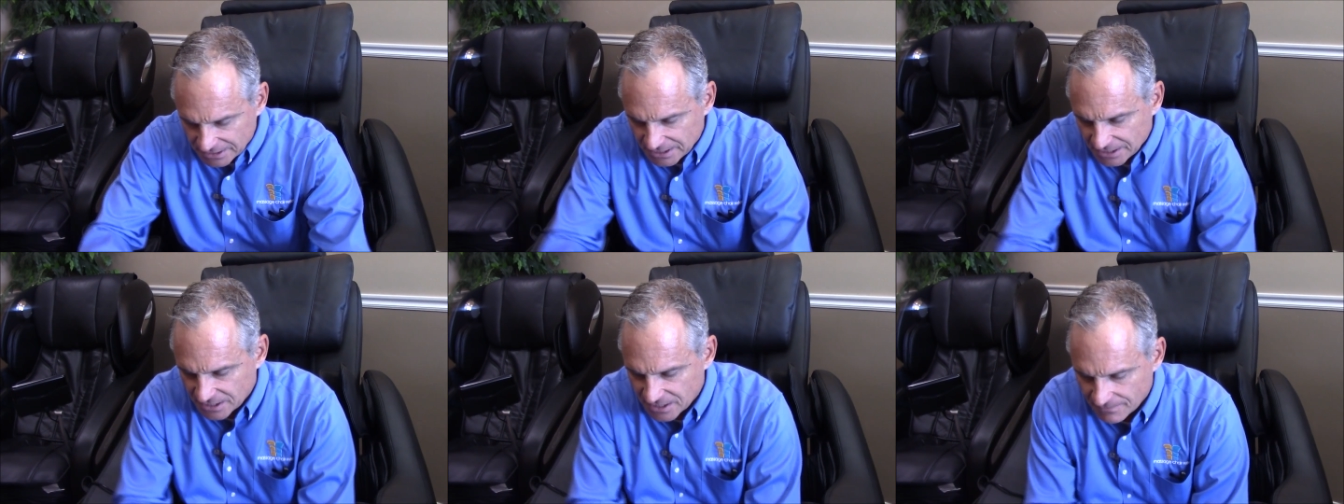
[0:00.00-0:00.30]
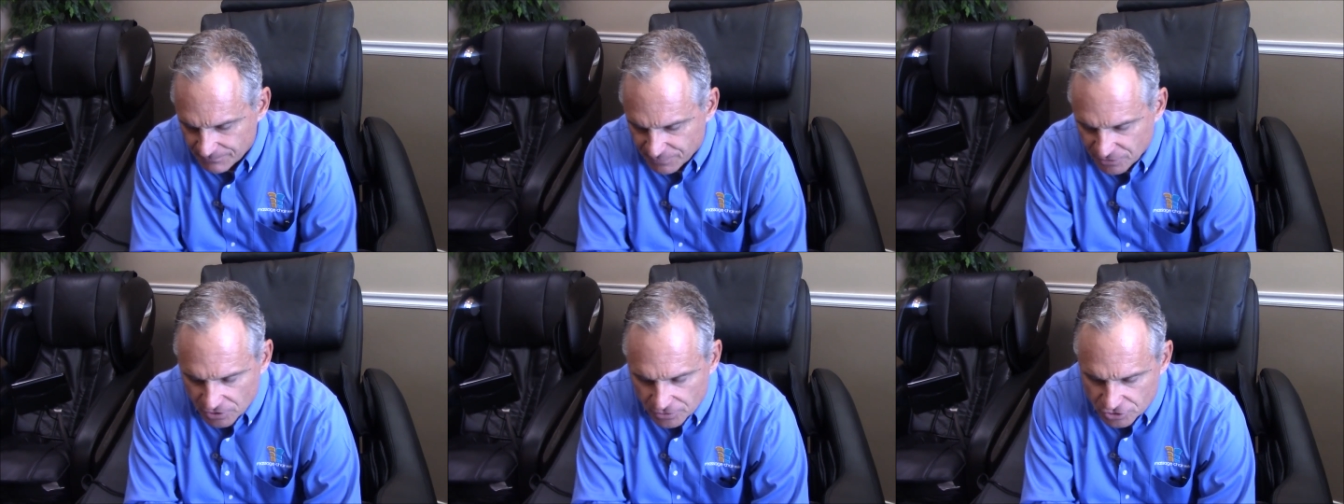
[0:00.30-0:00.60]
uh,
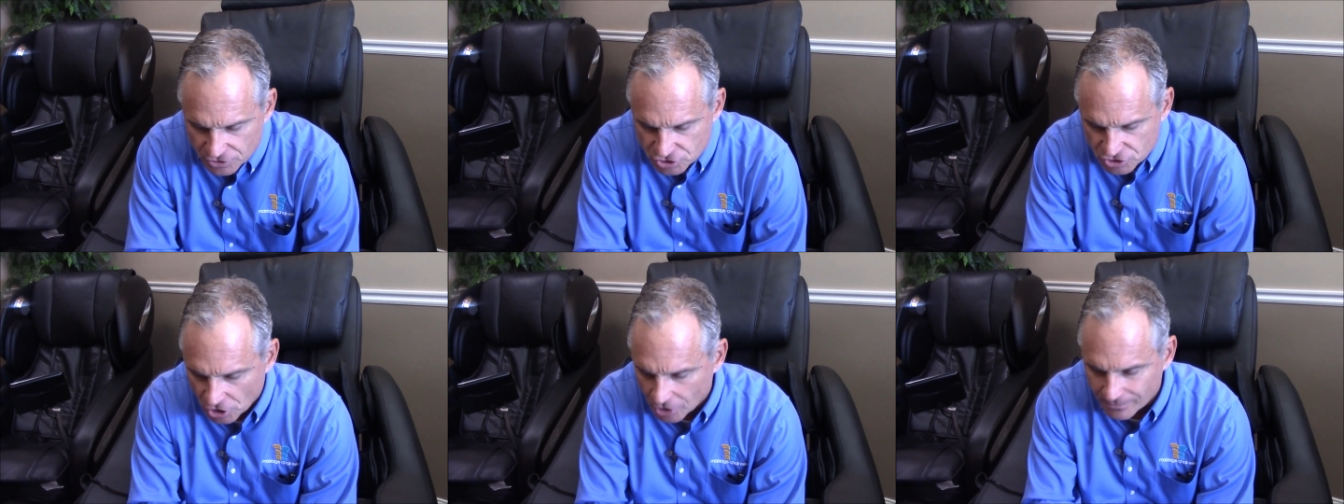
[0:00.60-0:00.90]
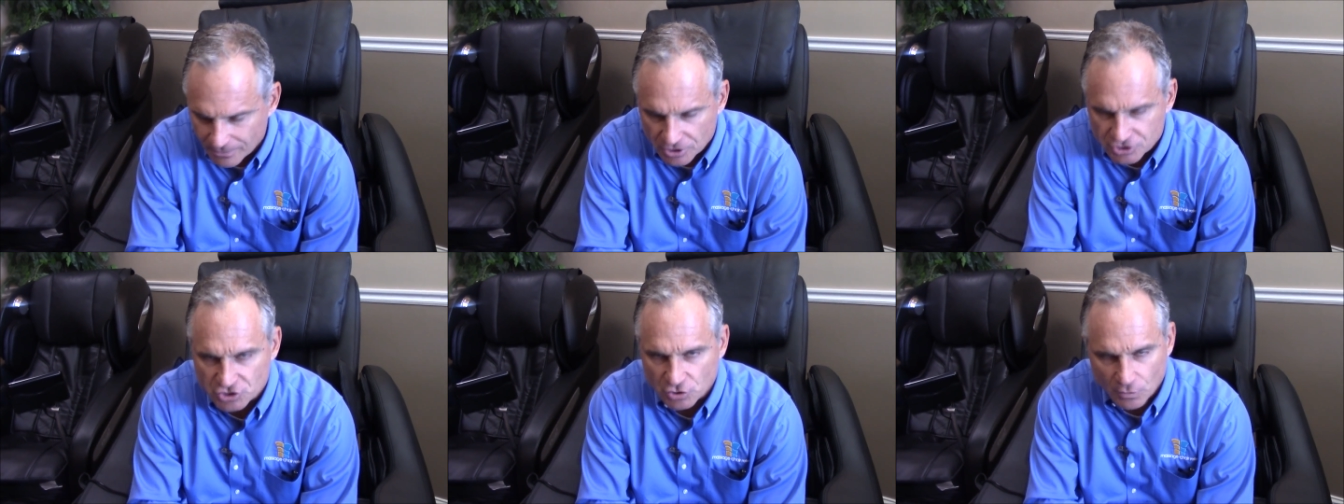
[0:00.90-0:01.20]
computer
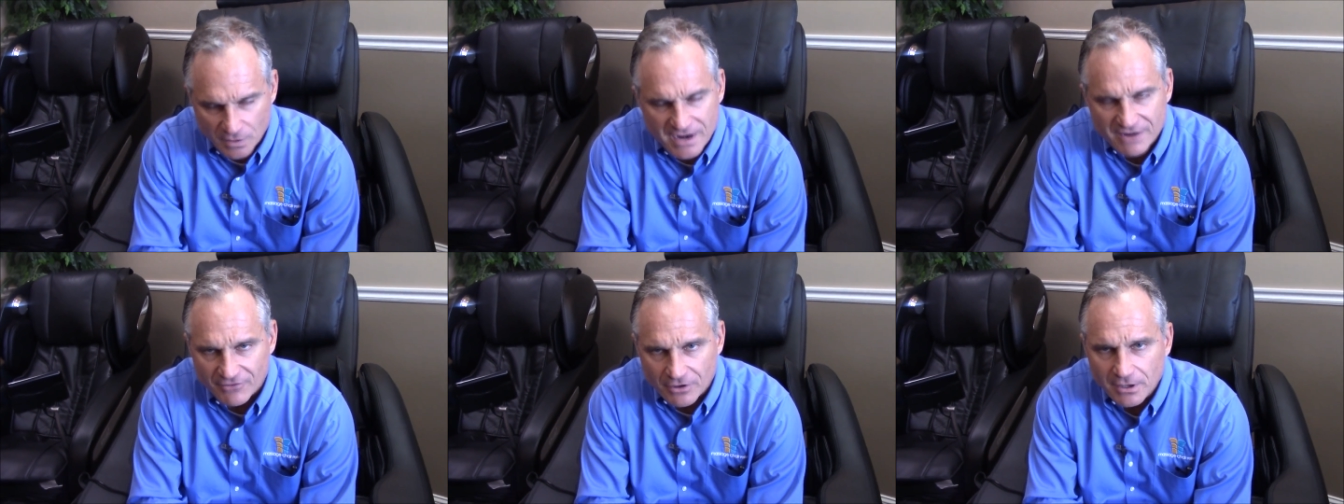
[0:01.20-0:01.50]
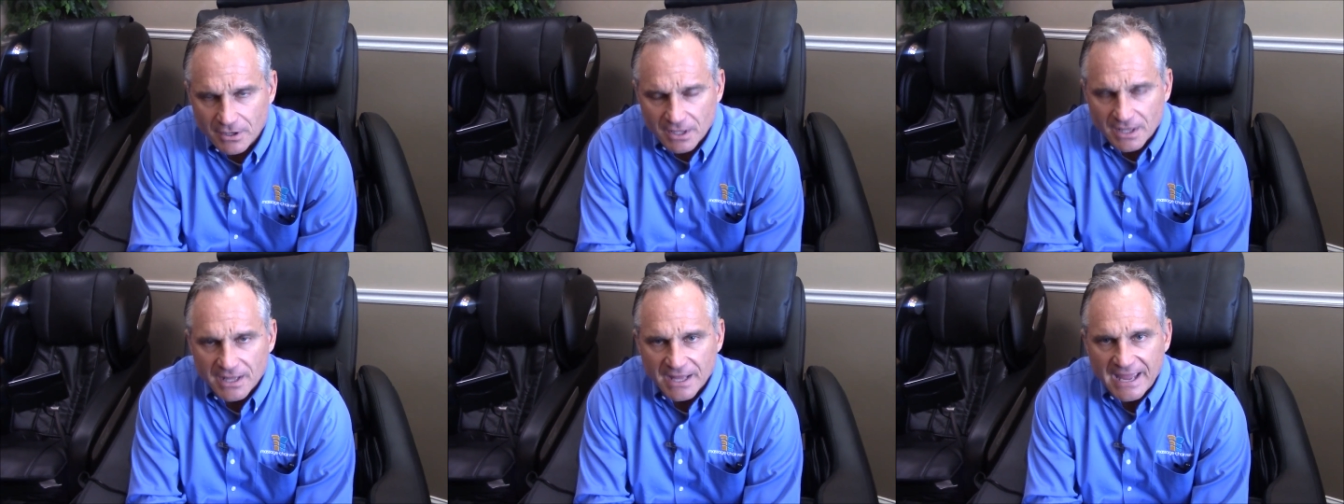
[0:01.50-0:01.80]
terminals or
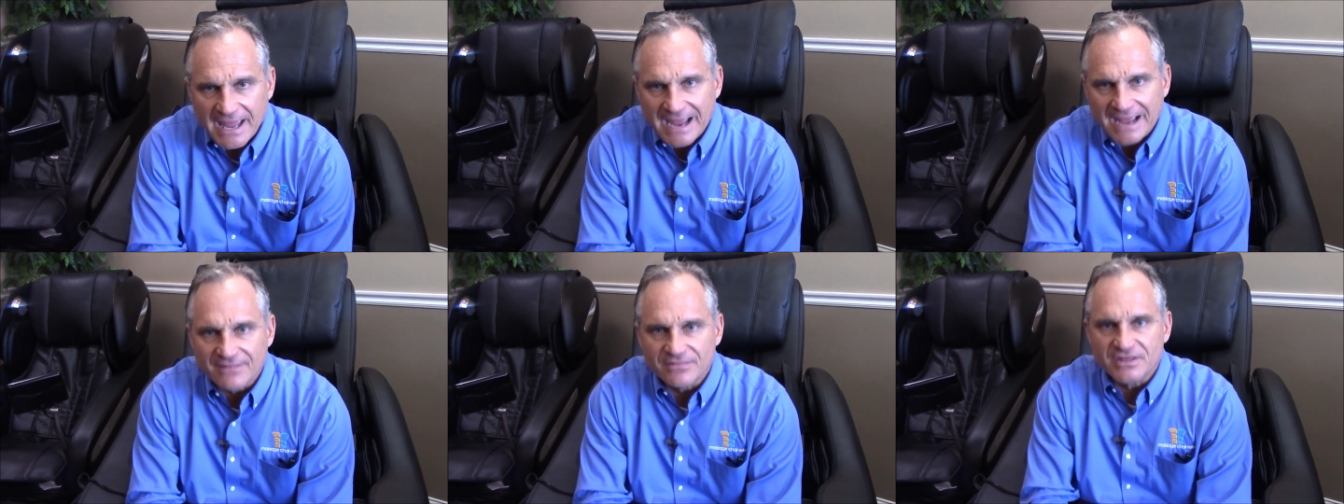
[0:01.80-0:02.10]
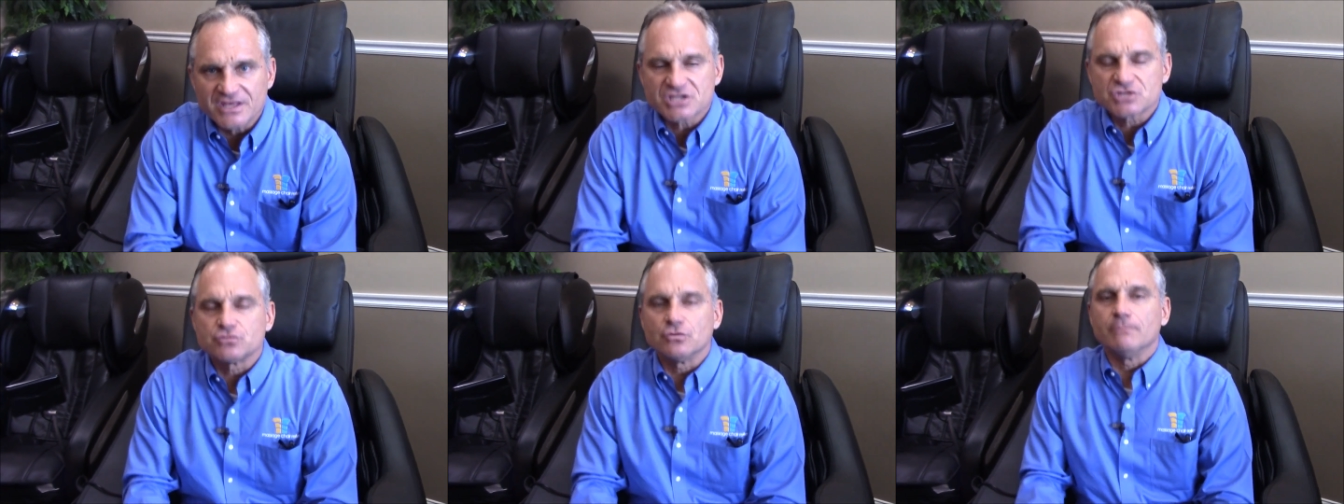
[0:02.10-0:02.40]
whatever.
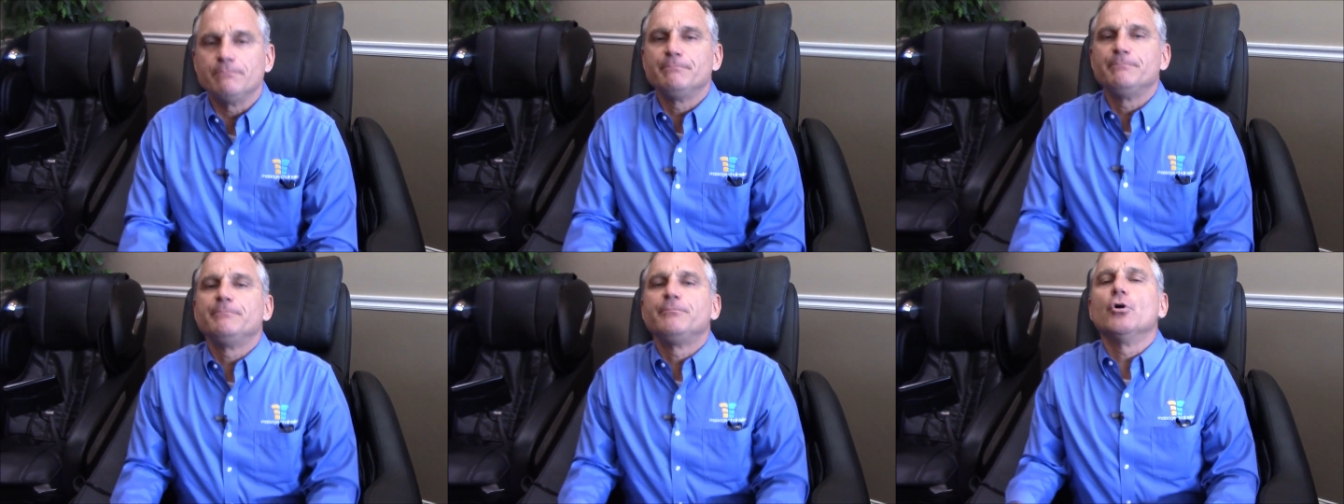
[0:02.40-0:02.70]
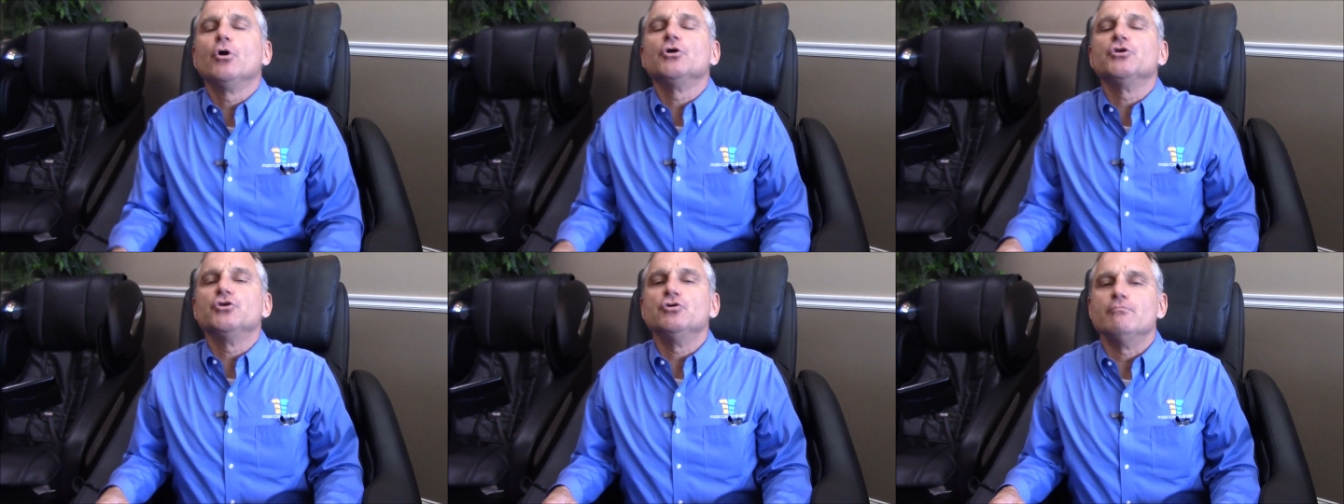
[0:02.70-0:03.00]
And this will
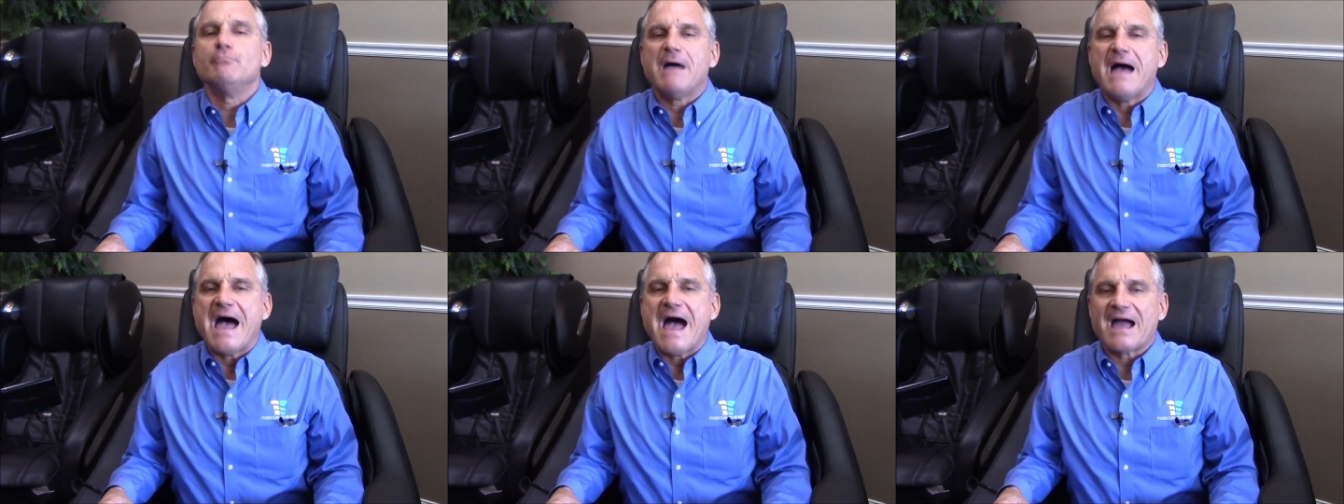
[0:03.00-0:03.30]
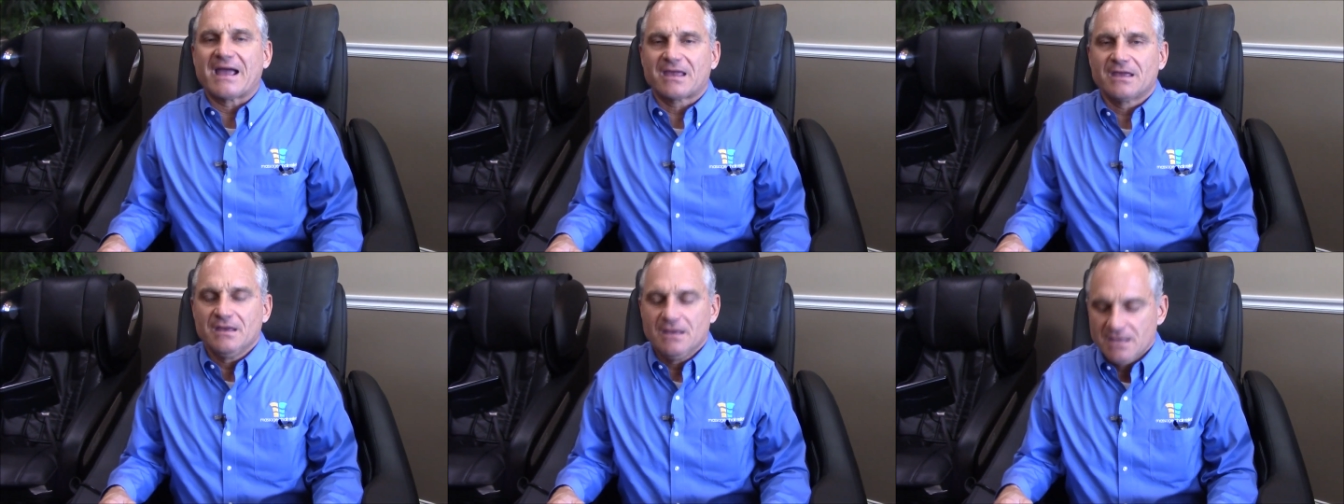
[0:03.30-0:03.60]
pull you
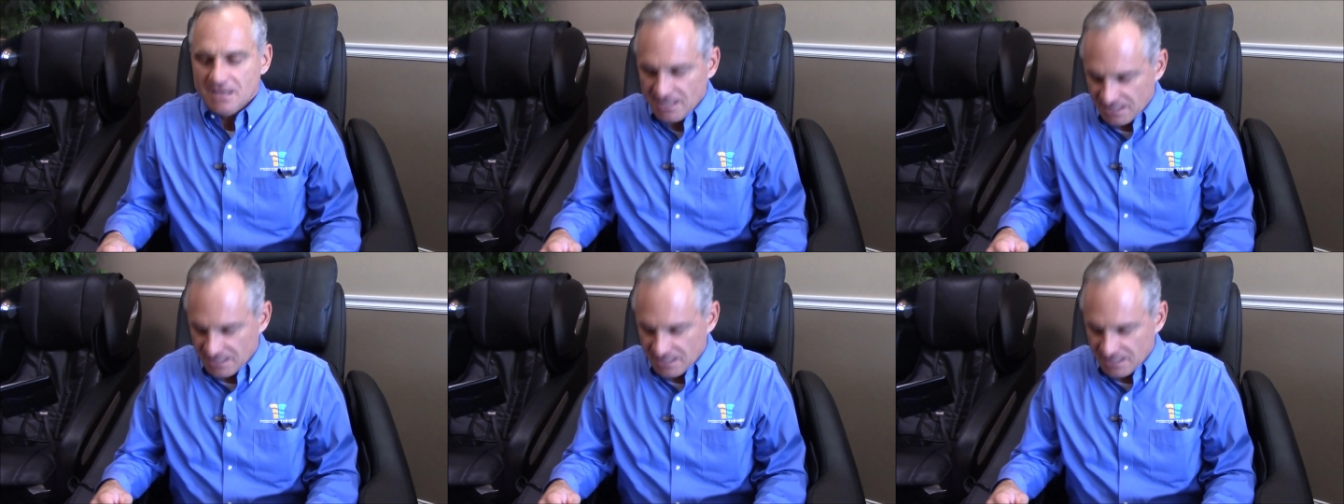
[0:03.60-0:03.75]
back.